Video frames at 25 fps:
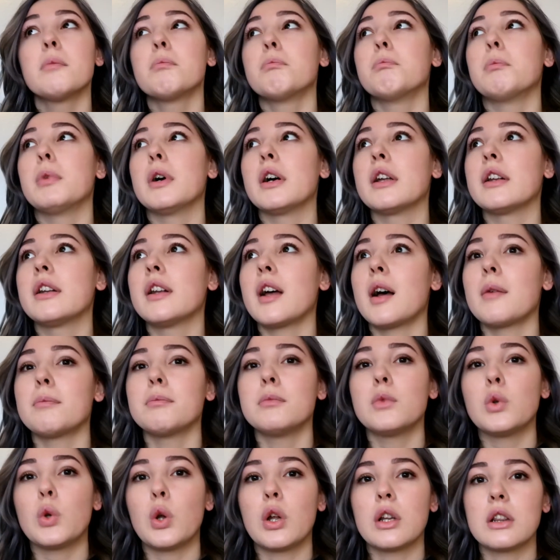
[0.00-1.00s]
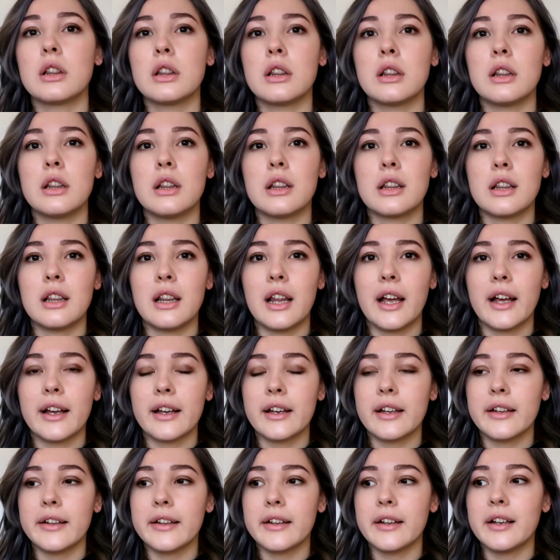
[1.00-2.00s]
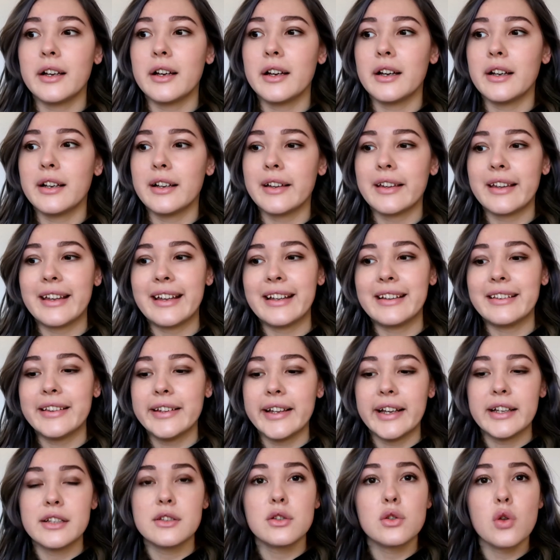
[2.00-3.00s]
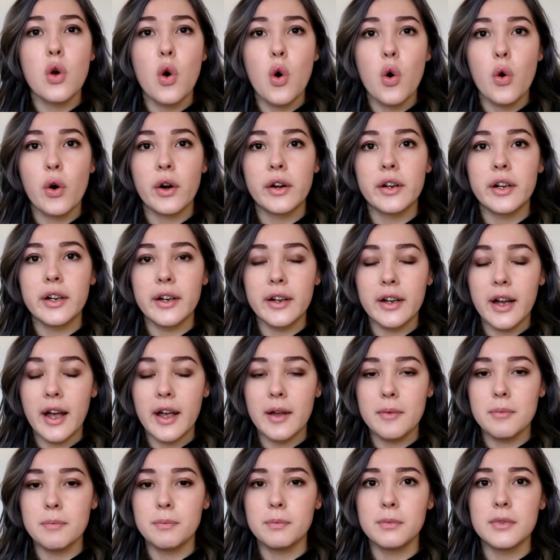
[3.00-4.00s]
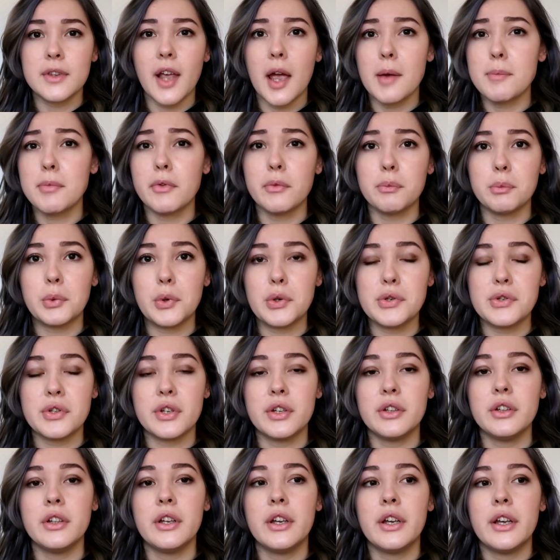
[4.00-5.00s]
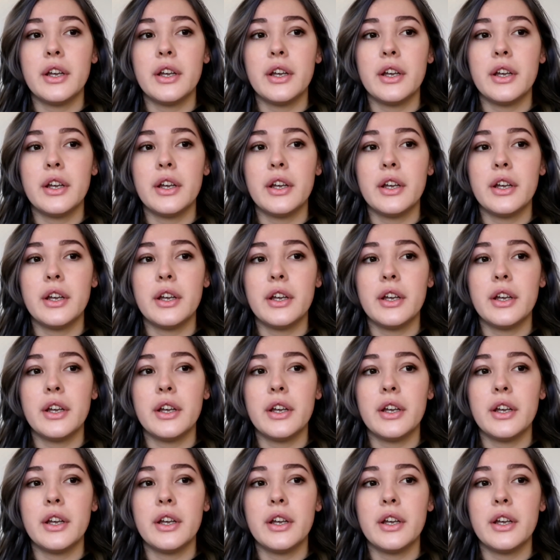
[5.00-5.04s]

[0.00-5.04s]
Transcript: but I'm not like a intense hoarder type of person,